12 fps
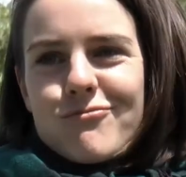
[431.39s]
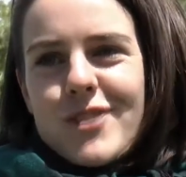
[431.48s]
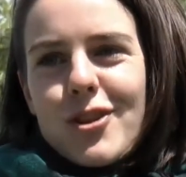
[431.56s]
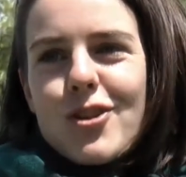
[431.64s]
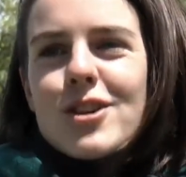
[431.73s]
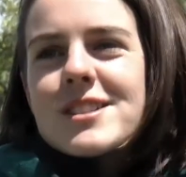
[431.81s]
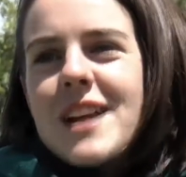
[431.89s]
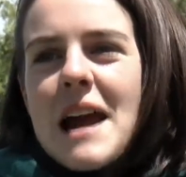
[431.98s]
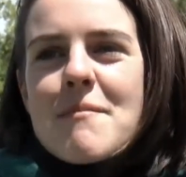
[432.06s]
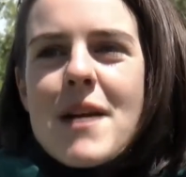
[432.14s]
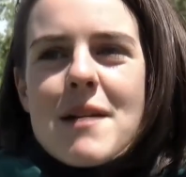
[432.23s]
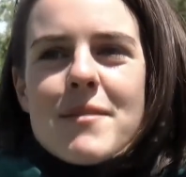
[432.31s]
it looked
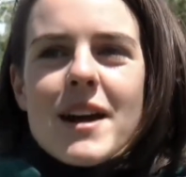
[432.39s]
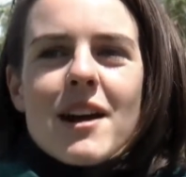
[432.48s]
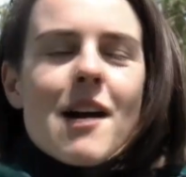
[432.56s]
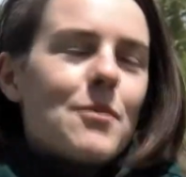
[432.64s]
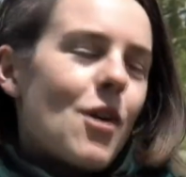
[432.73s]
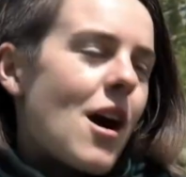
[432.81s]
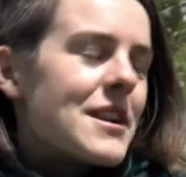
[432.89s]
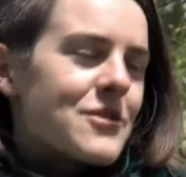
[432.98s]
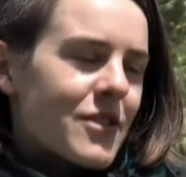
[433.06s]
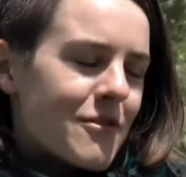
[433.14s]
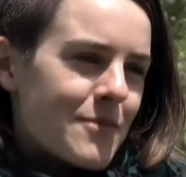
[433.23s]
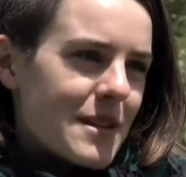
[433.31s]
like maybe a couple
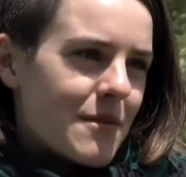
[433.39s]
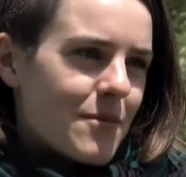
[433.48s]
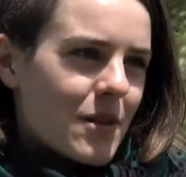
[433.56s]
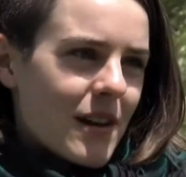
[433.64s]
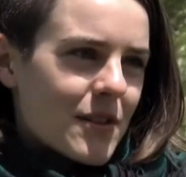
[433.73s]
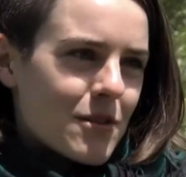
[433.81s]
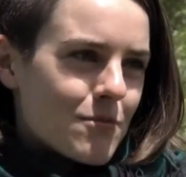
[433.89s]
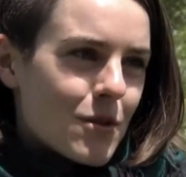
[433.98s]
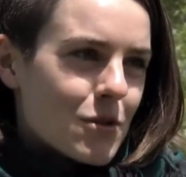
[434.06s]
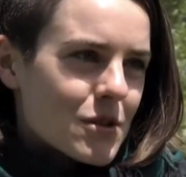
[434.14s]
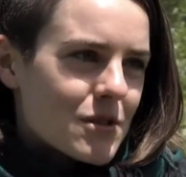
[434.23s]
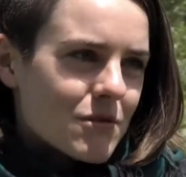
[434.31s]
hundred of people at the
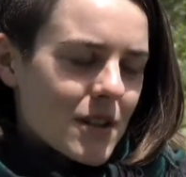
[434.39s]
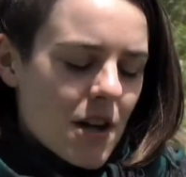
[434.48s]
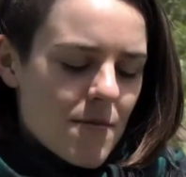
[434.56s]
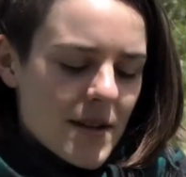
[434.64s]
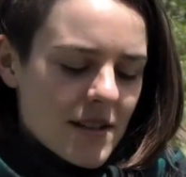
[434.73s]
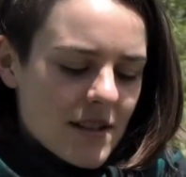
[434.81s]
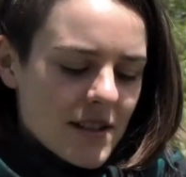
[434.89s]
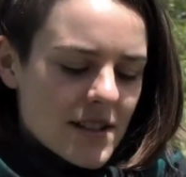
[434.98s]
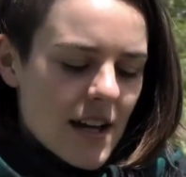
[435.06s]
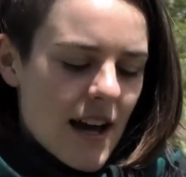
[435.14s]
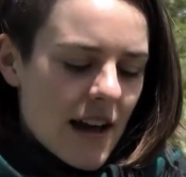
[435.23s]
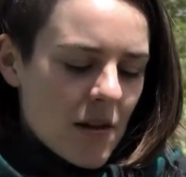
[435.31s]
most were coming to the
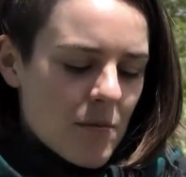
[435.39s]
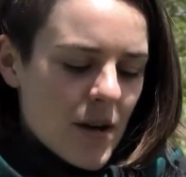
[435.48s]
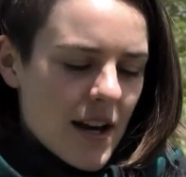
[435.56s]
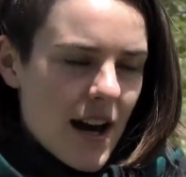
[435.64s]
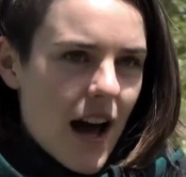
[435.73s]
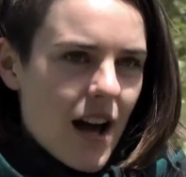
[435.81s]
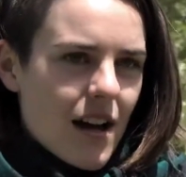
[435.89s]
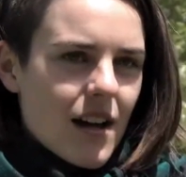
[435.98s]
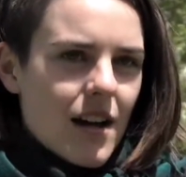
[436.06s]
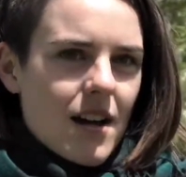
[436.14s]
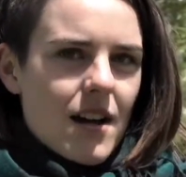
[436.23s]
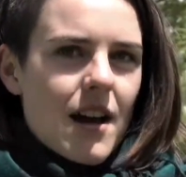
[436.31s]
Zeil. But
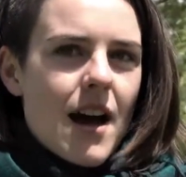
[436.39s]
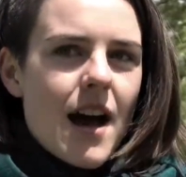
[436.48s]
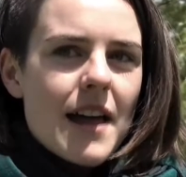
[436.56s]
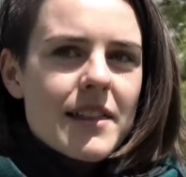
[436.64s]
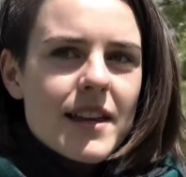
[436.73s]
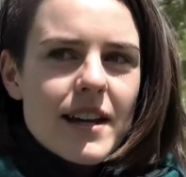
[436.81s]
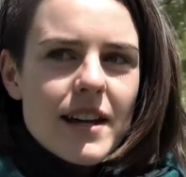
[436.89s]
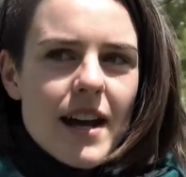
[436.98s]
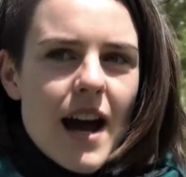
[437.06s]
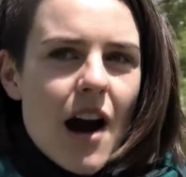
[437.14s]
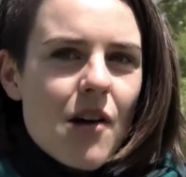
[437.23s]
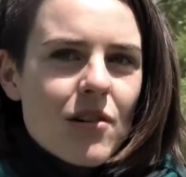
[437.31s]
I think an
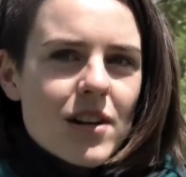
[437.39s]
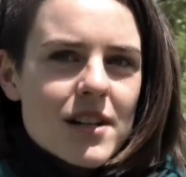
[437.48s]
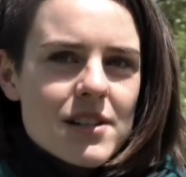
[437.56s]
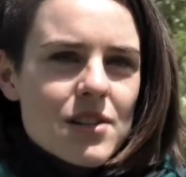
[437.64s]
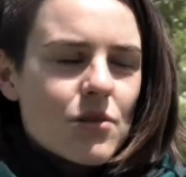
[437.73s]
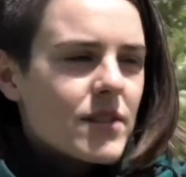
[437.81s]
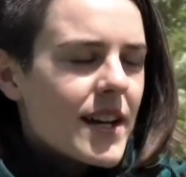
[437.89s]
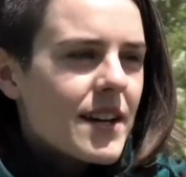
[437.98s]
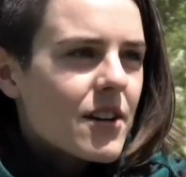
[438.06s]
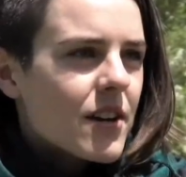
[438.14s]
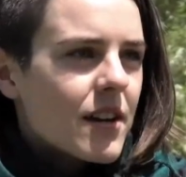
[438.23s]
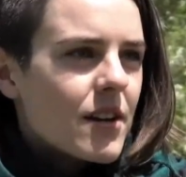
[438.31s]
hour or so
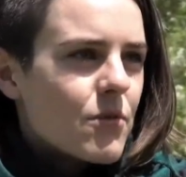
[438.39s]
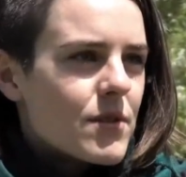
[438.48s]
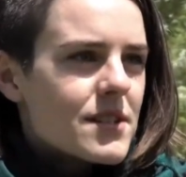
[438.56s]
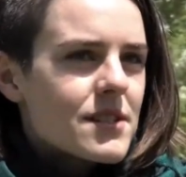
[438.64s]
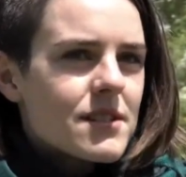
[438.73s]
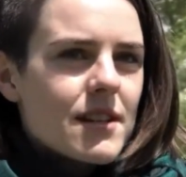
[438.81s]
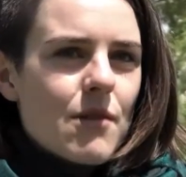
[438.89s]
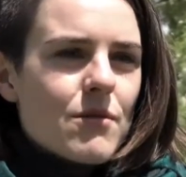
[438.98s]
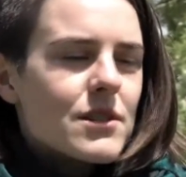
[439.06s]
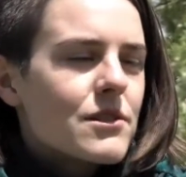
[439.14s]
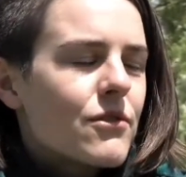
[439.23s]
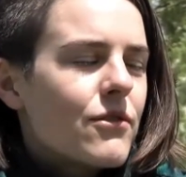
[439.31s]
later, it was
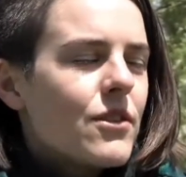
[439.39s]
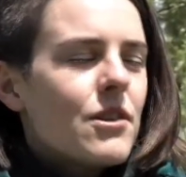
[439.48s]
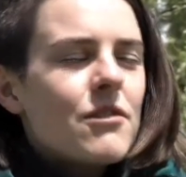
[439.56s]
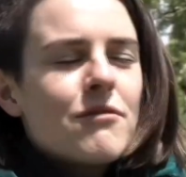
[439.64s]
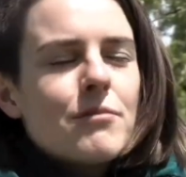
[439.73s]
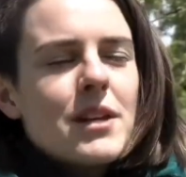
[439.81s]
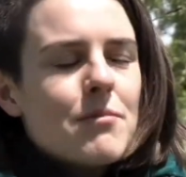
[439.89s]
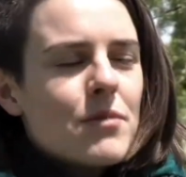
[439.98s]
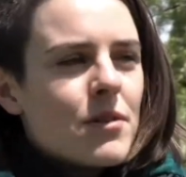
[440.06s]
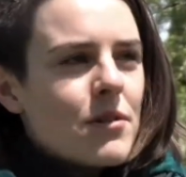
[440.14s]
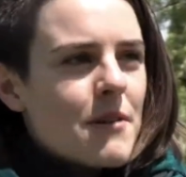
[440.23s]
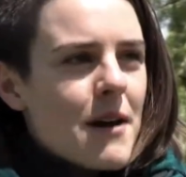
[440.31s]
full of
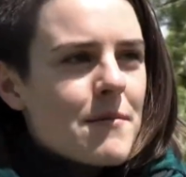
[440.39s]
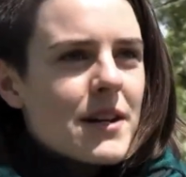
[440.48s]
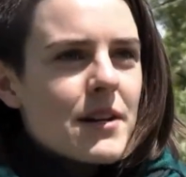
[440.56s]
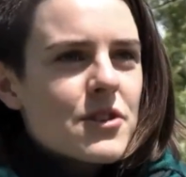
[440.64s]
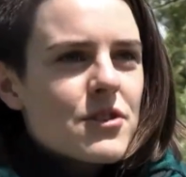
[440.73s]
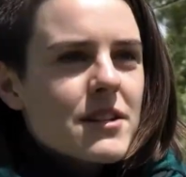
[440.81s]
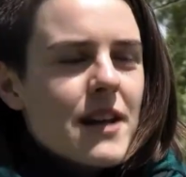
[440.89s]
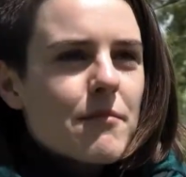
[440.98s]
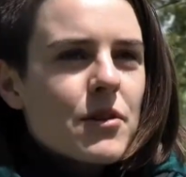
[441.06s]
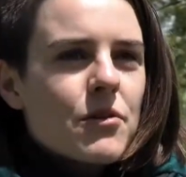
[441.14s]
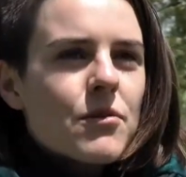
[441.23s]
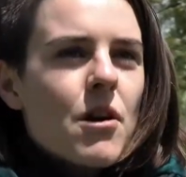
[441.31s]
people. It just
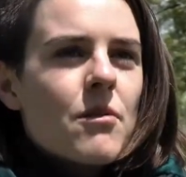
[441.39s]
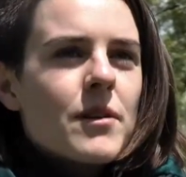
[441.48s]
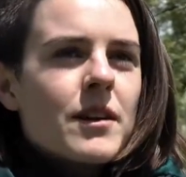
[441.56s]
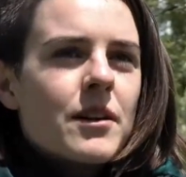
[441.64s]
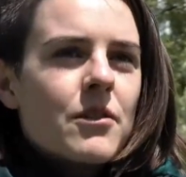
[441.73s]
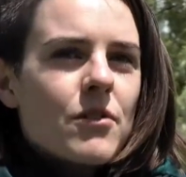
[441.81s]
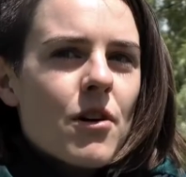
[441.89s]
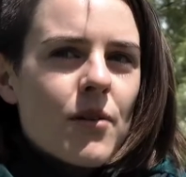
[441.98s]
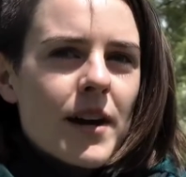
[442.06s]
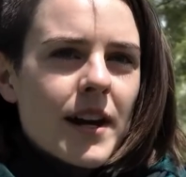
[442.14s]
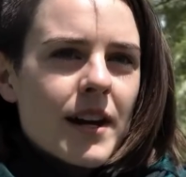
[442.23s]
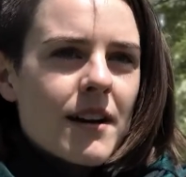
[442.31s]
kept growing and
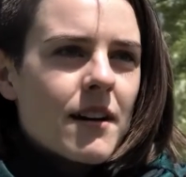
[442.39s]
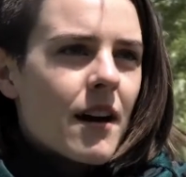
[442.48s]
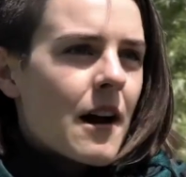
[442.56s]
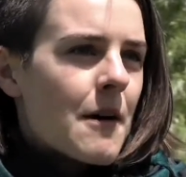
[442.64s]
growing, and